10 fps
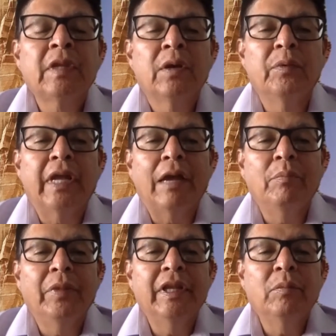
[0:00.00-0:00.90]
We have
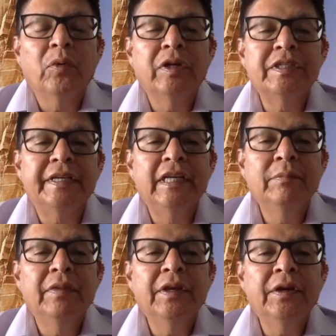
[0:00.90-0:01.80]
many more
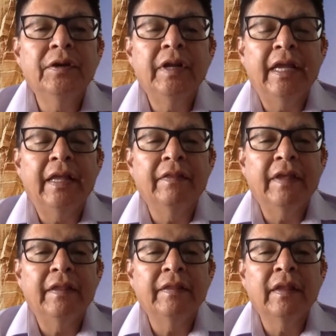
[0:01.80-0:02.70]
teams there. And
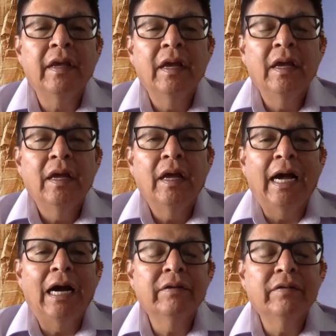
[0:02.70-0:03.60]
then
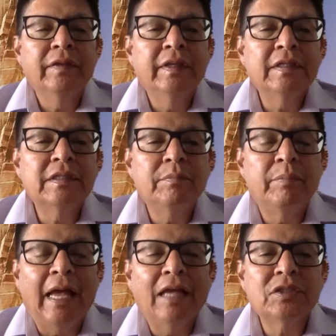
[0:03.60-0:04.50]
out of this
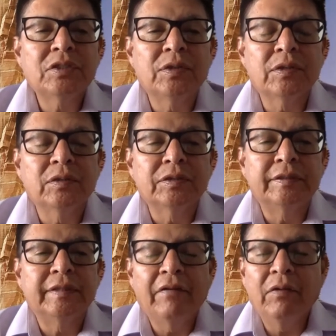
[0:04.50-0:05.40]
Math Circles,
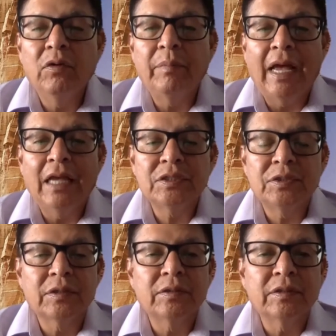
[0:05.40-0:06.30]
Navajo Math
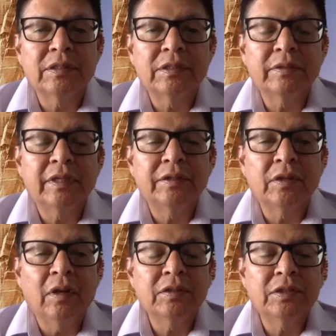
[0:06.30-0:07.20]
Circles, there's
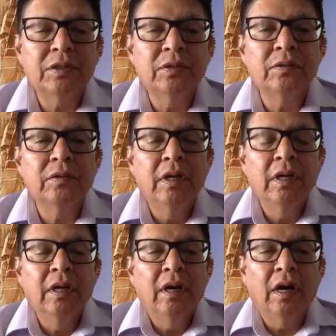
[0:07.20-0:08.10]
also
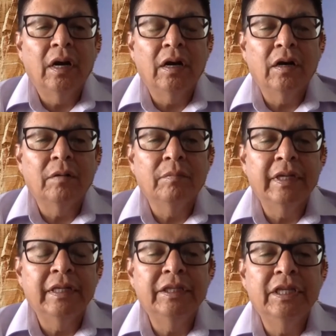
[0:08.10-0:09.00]

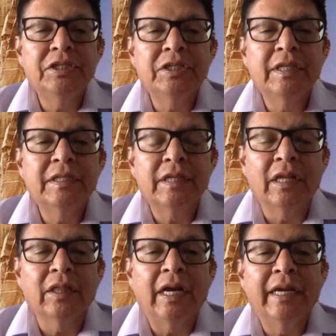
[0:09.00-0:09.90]
Indigenous
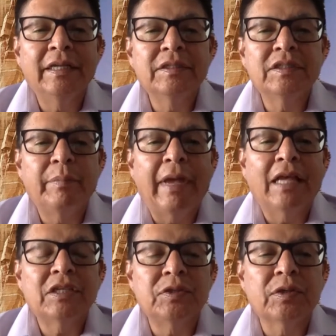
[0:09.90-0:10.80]
Alliance
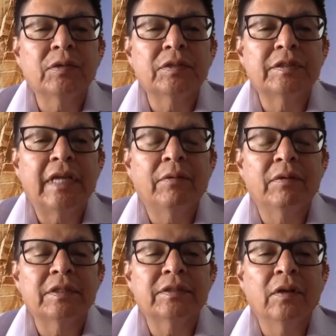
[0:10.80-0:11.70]
Math Circles that
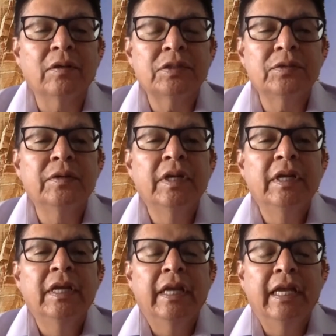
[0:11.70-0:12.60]
was also
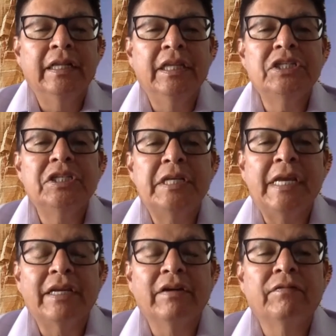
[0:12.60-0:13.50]

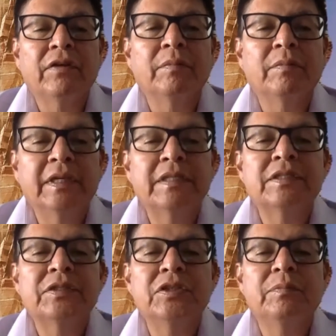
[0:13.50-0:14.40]
initiated from this
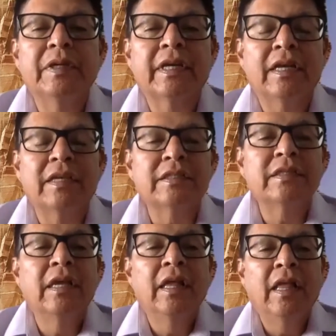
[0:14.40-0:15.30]
too, because
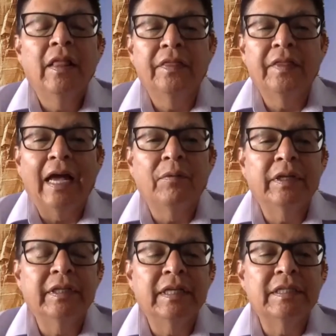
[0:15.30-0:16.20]
that
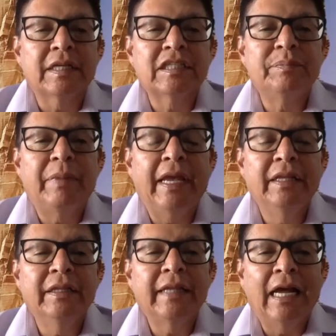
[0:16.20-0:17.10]
one is
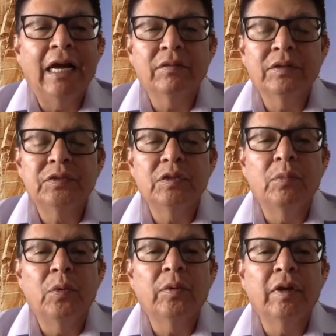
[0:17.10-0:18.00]
expanding out to
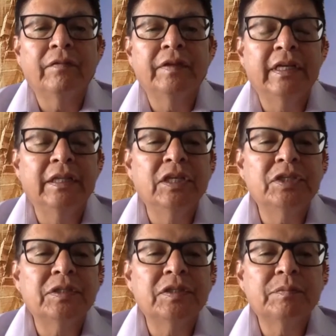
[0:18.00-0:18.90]
more of the
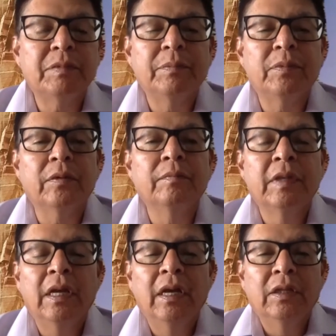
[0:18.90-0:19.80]
indigenous people
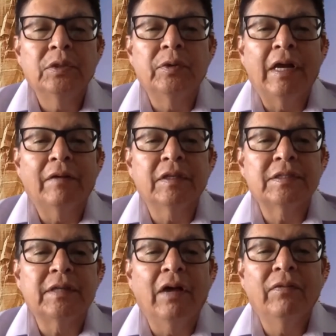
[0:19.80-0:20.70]
throughout the
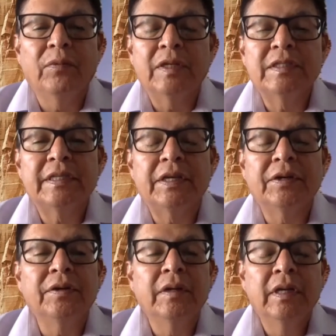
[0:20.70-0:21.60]
Southwest
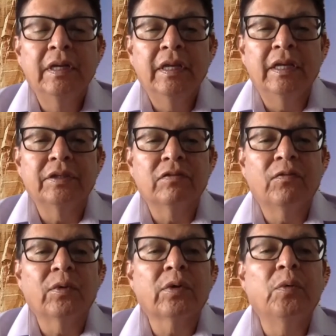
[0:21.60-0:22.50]
here in the
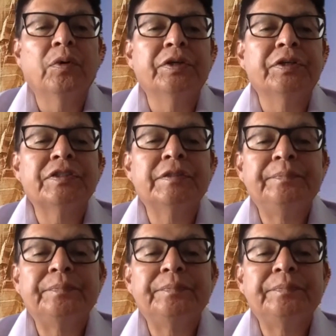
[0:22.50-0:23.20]
Four Corners.